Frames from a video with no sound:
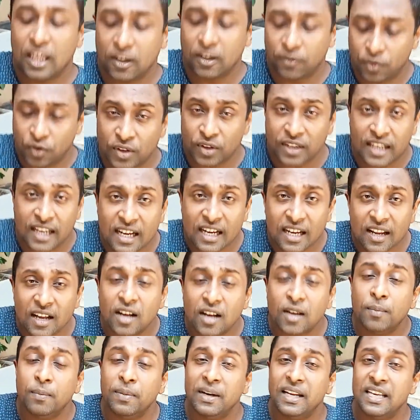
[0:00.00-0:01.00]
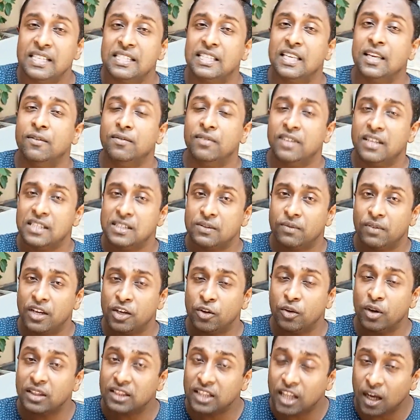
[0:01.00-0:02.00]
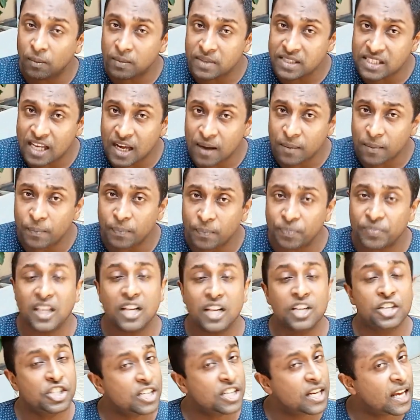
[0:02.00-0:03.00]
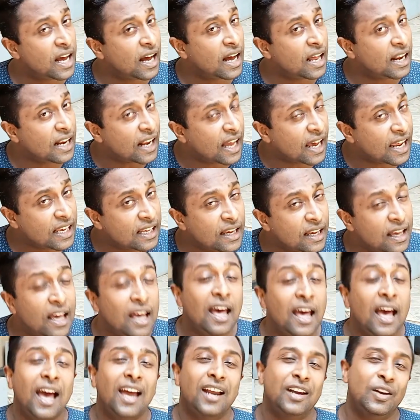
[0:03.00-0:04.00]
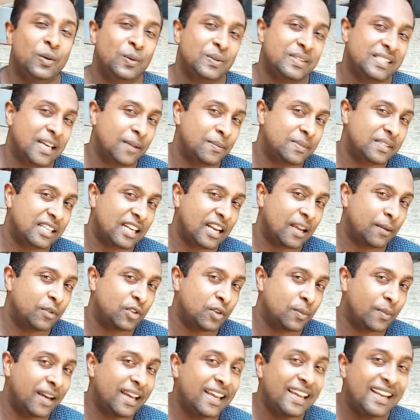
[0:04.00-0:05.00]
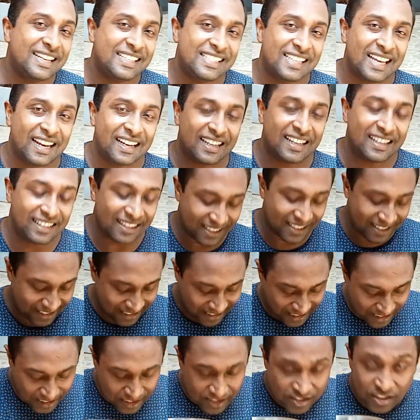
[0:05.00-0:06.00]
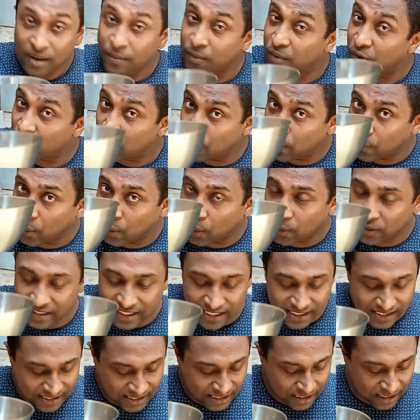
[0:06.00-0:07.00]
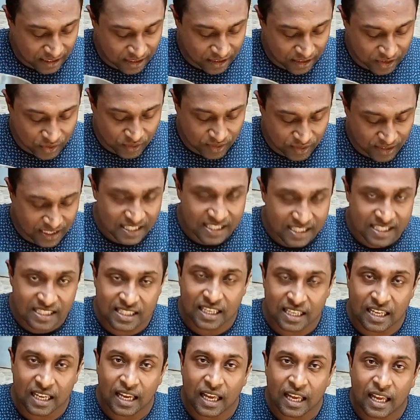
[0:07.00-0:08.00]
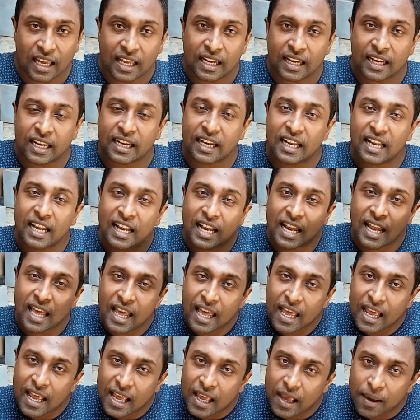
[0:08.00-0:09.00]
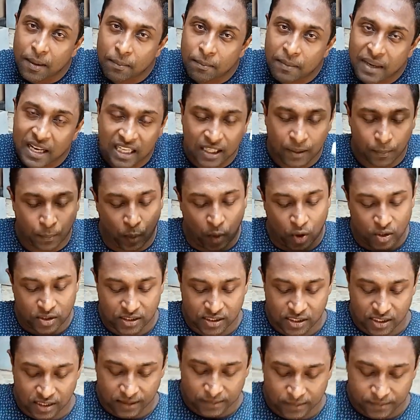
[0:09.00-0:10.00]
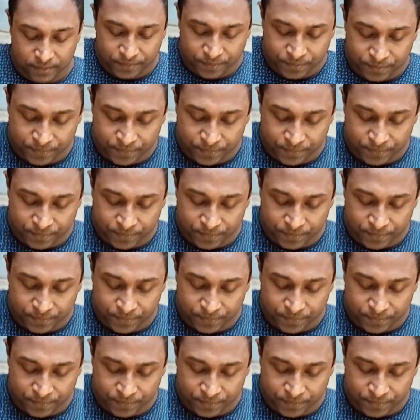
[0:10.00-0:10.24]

If you did, please give this video a thumbs up. Share, like, and do subscribe to my channel. So I'm going to pour this to this little milk pot.